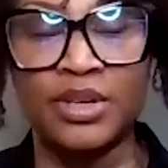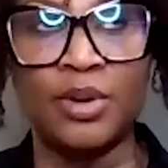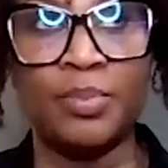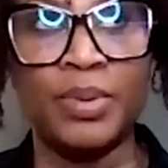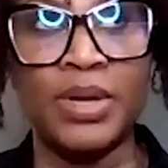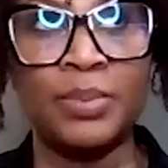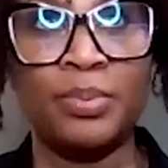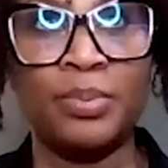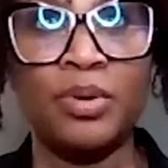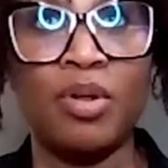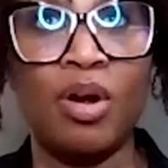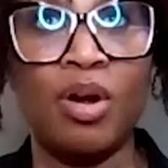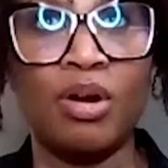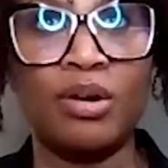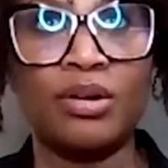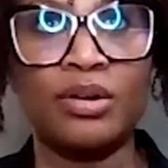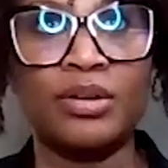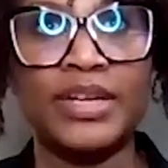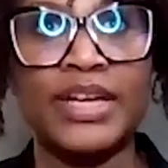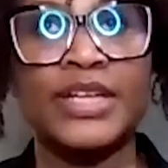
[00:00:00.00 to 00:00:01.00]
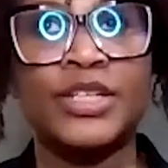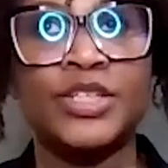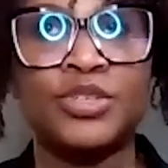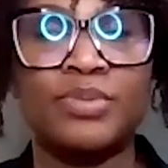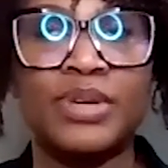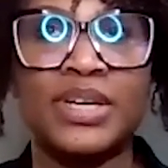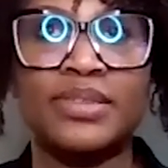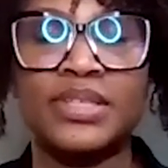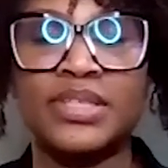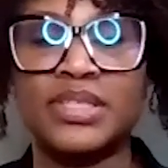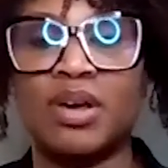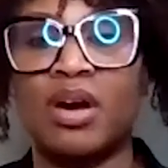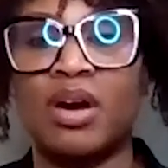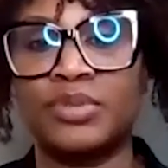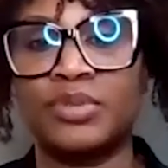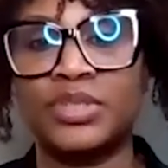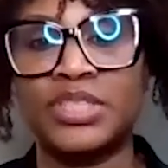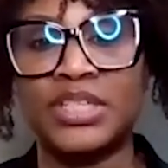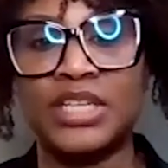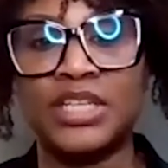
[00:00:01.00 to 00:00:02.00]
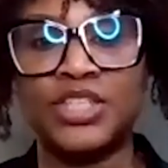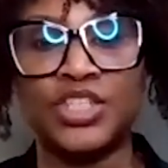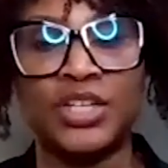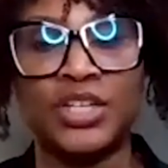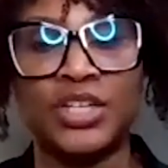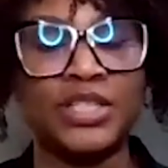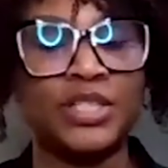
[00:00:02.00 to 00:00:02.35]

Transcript: People are entering this conversation